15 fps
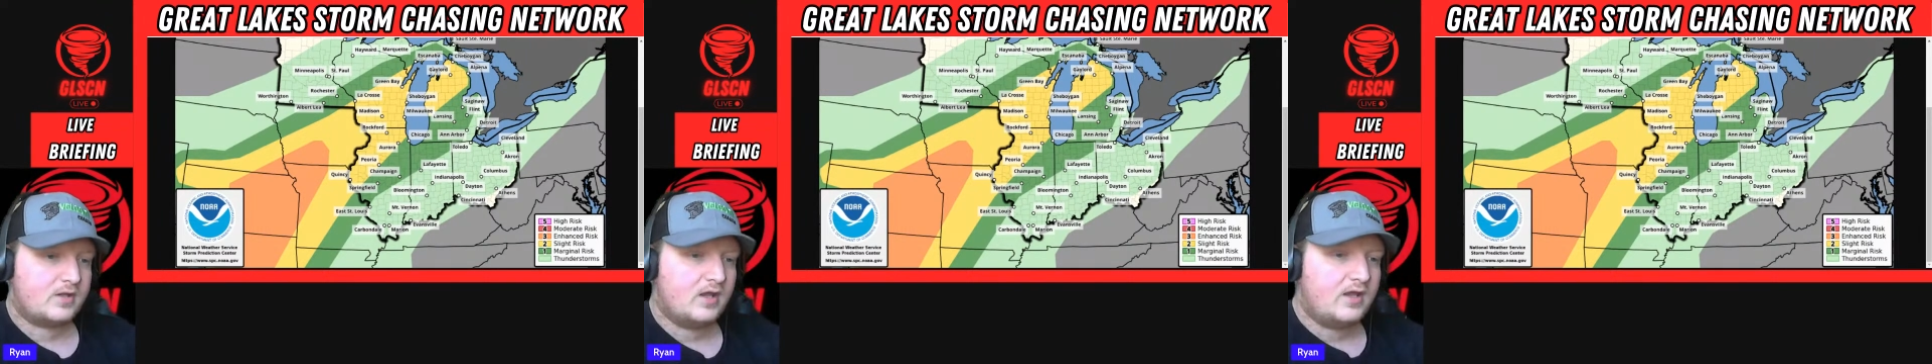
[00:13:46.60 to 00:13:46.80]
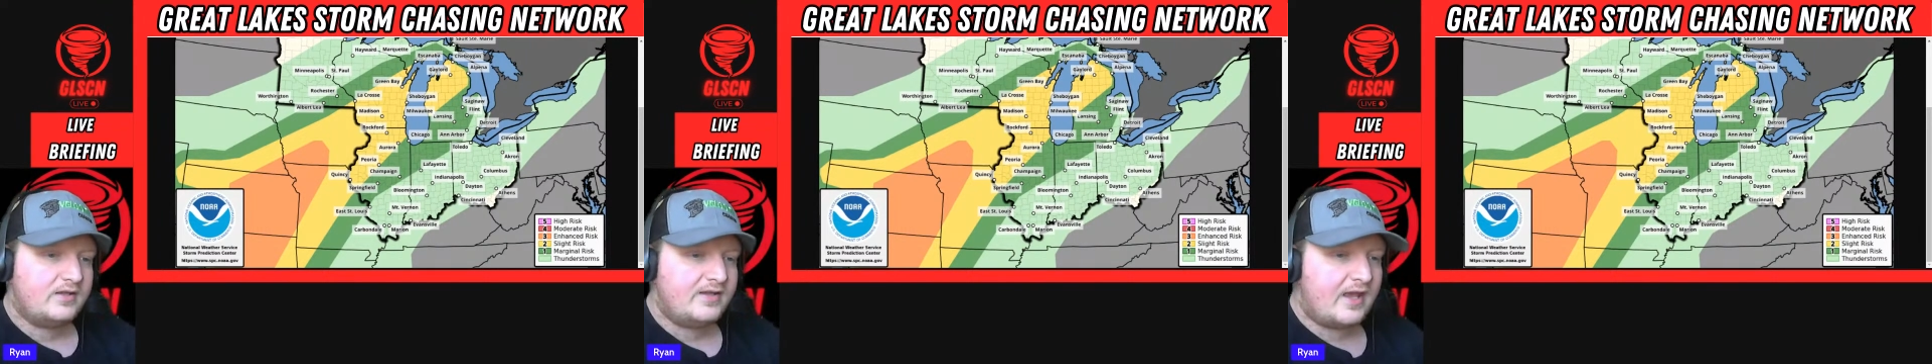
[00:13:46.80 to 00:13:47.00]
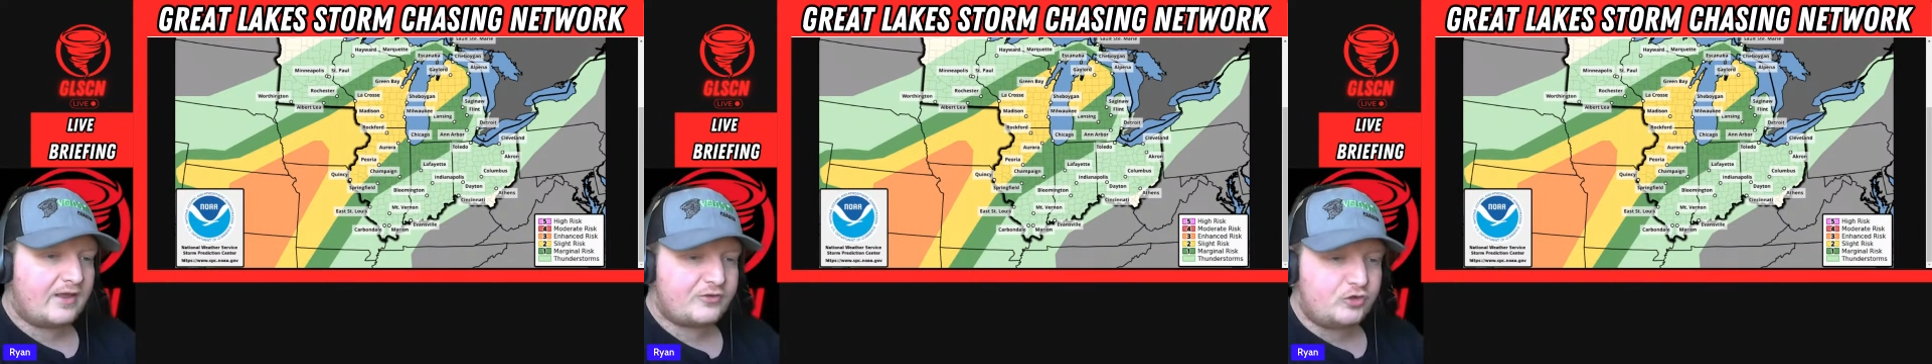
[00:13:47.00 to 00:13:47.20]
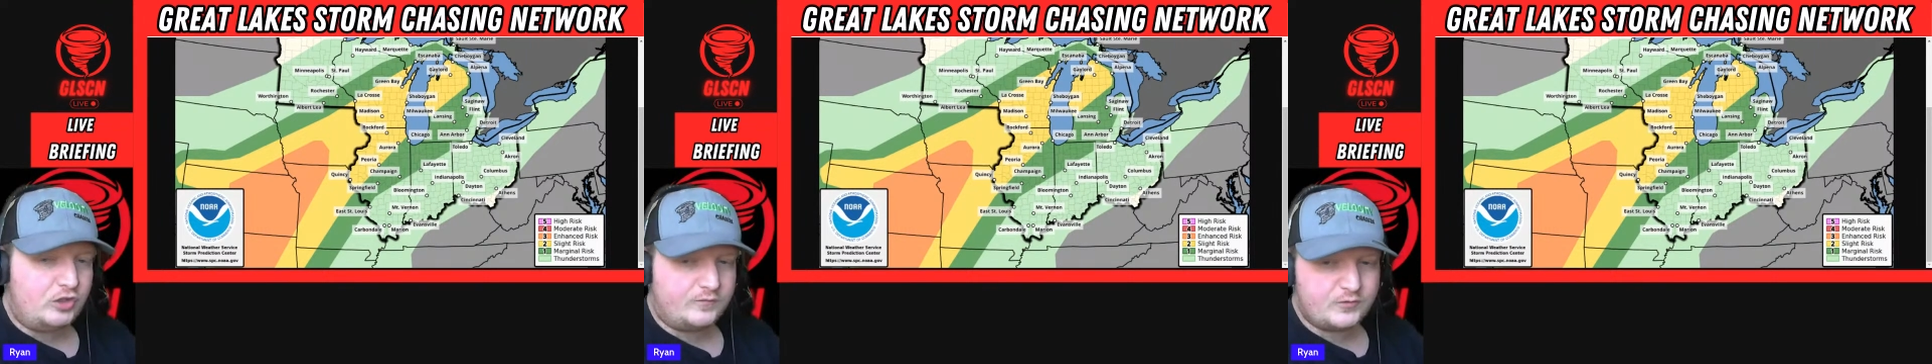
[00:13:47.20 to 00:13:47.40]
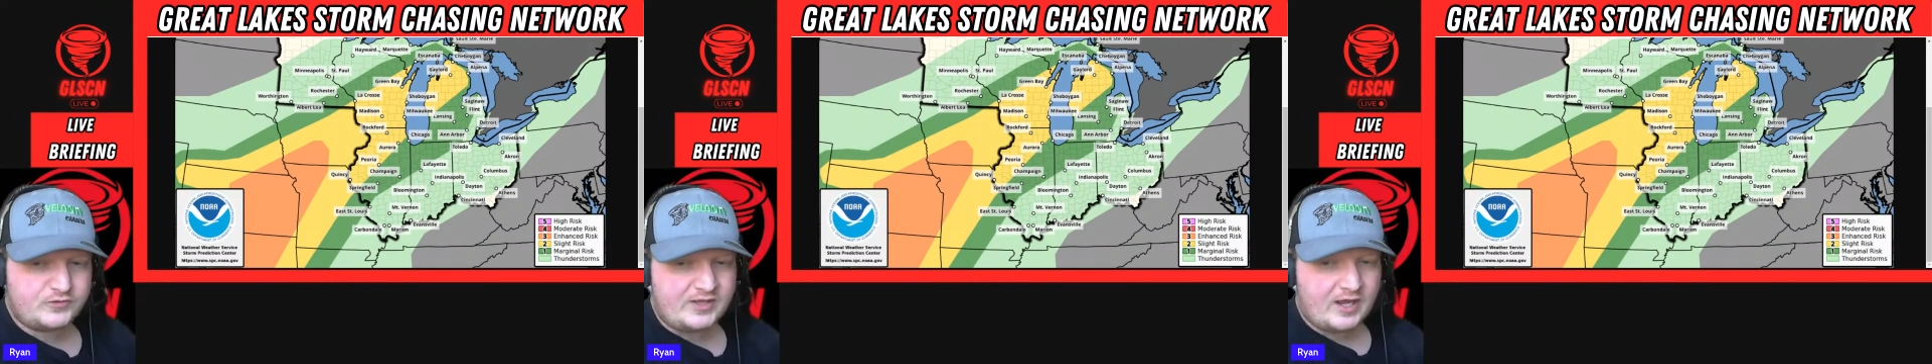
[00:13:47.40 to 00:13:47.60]
Yeah, Sue,
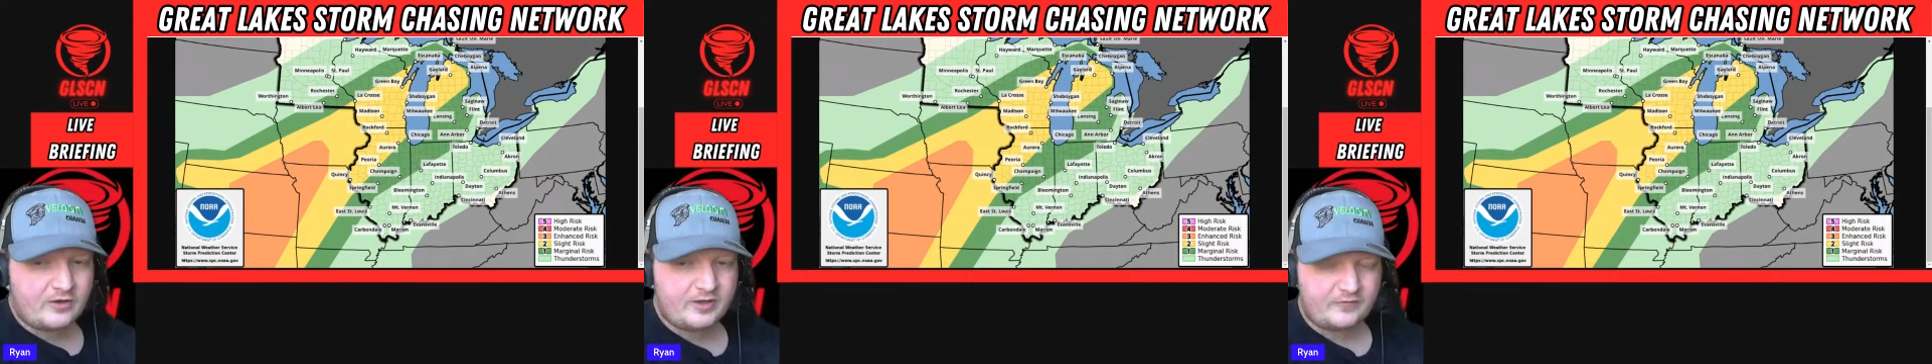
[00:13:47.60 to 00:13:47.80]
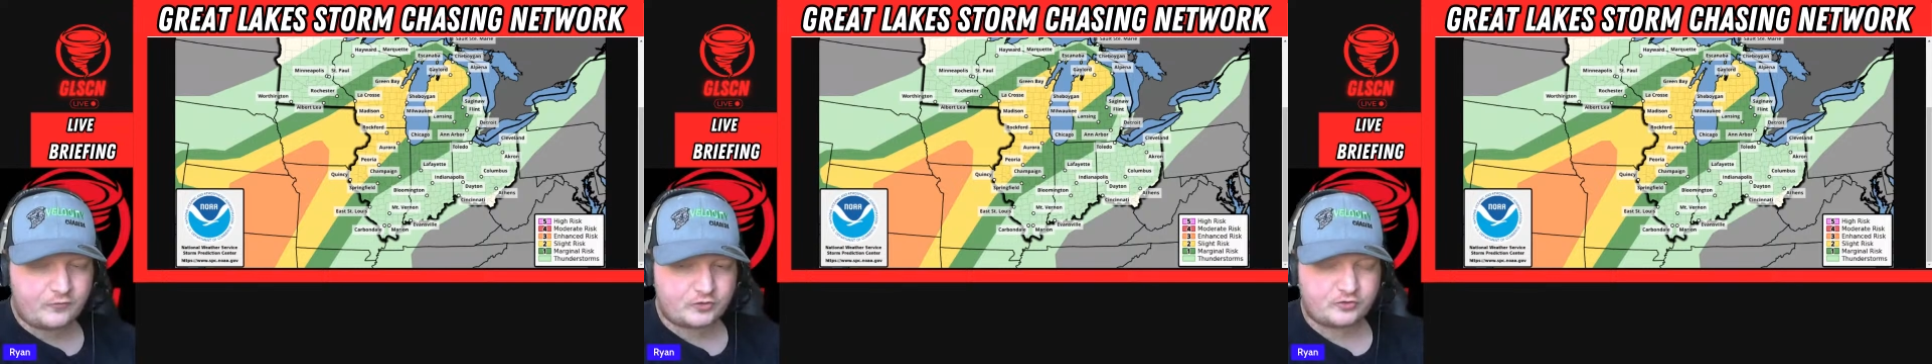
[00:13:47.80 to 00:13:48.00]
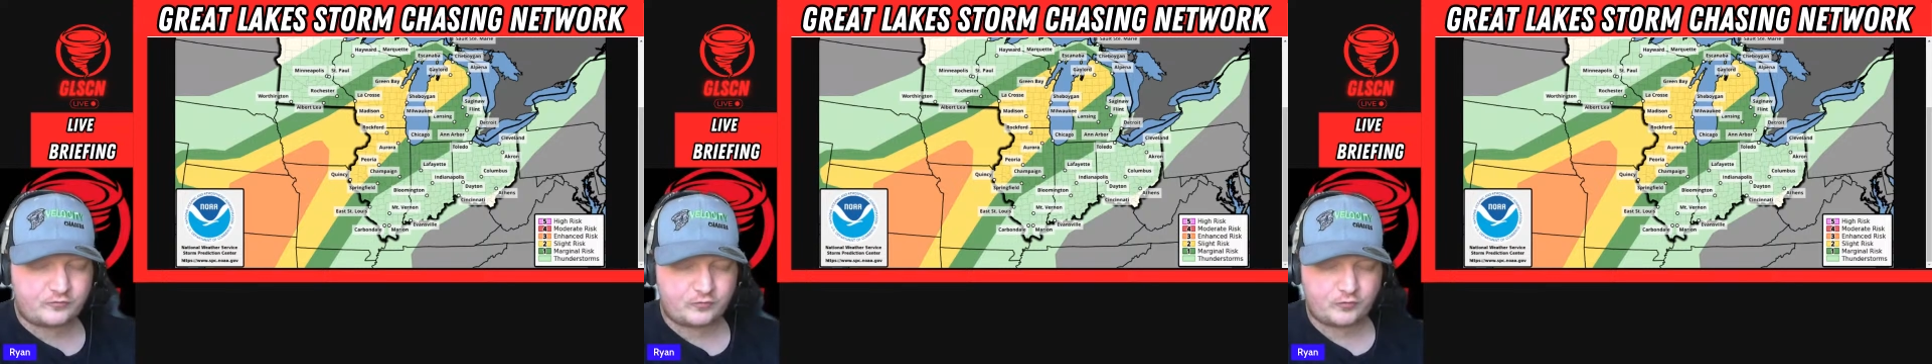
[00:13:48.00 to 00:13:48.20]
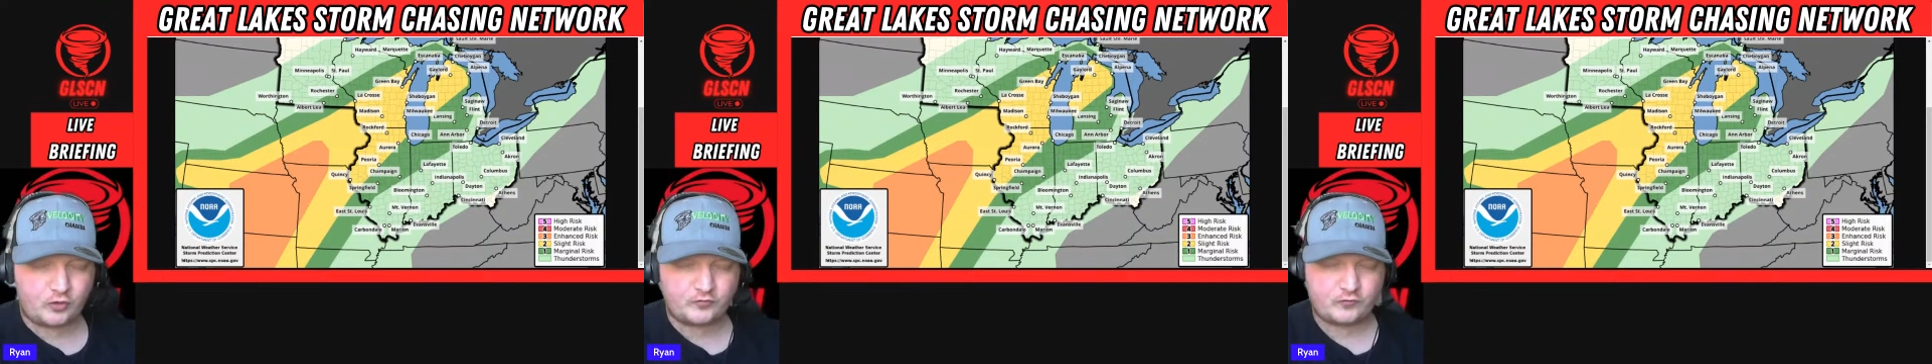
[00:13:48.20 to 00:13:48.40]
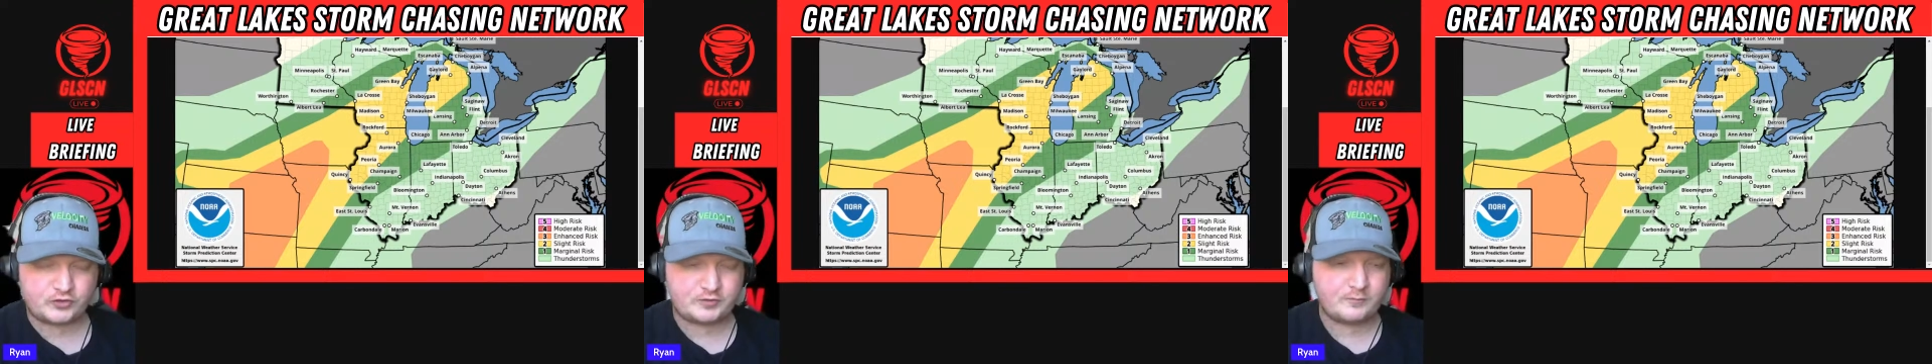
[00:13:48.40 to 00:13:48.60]
for Saturday, for
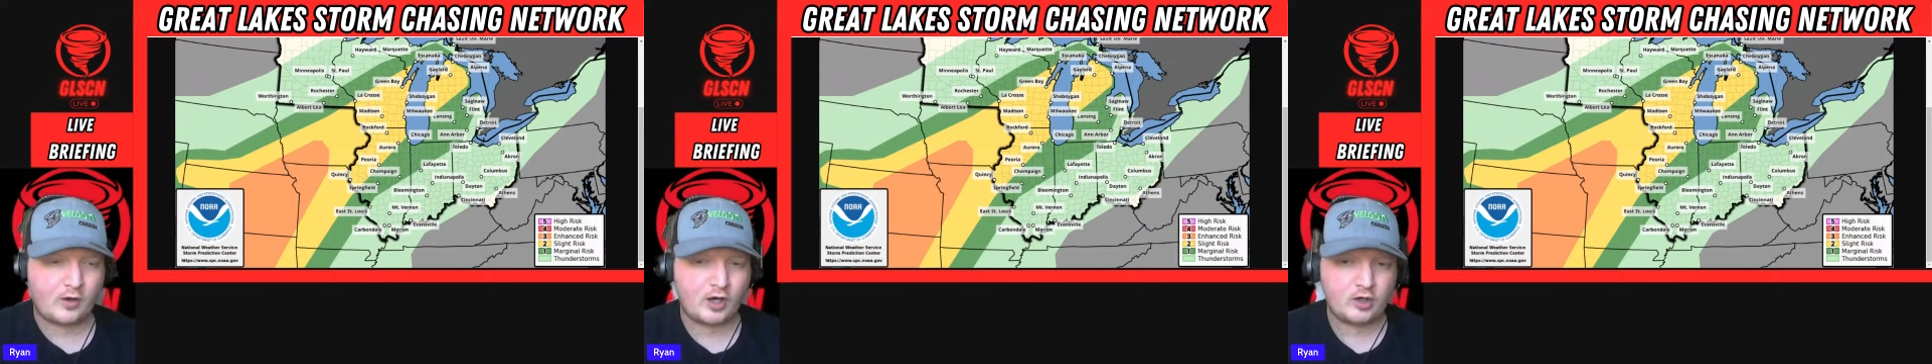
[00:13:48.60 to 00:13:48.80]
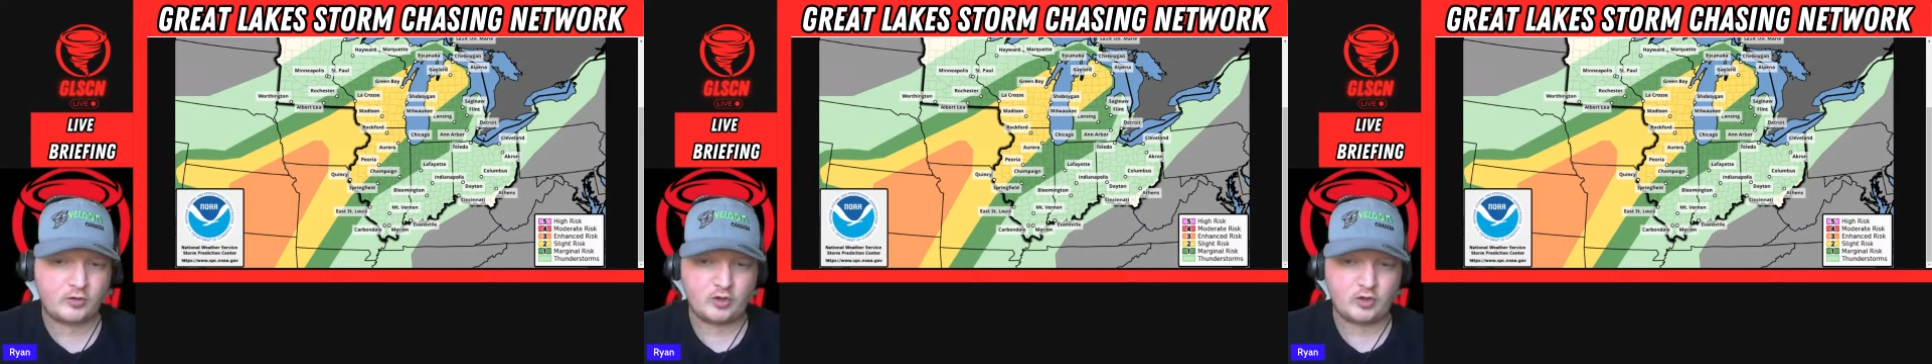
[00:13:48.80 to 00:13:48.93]
tomorrow,